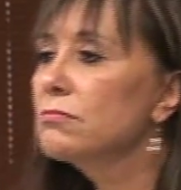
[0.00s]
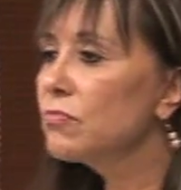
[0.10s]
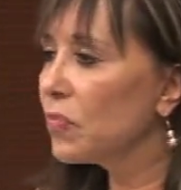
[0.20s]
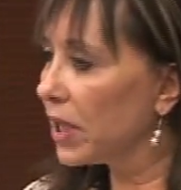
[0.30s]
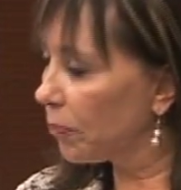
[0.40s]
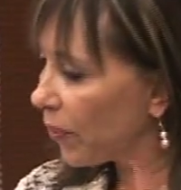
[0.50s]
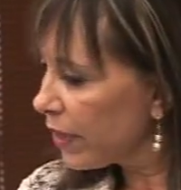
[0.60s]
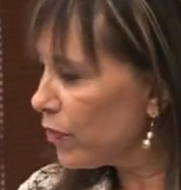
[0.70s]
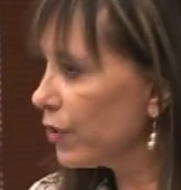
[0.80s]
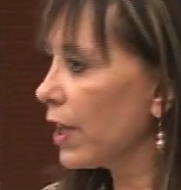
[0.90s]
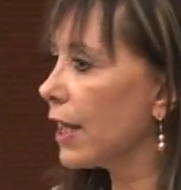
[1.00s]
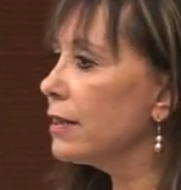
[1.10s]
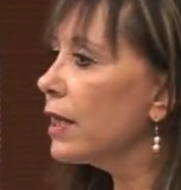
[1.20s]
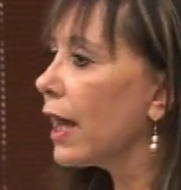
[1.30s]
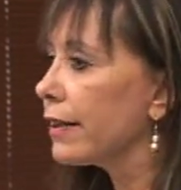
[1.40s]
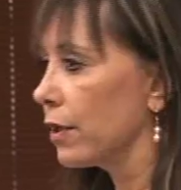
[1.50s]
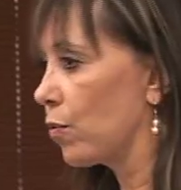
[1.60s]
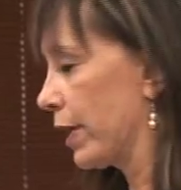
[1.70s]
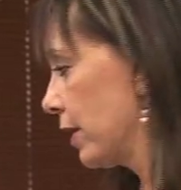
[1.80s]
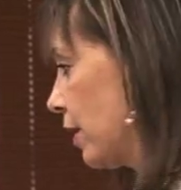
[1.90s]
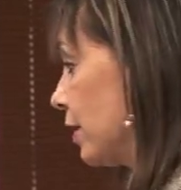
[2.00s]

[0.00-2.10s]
the premium and the other one.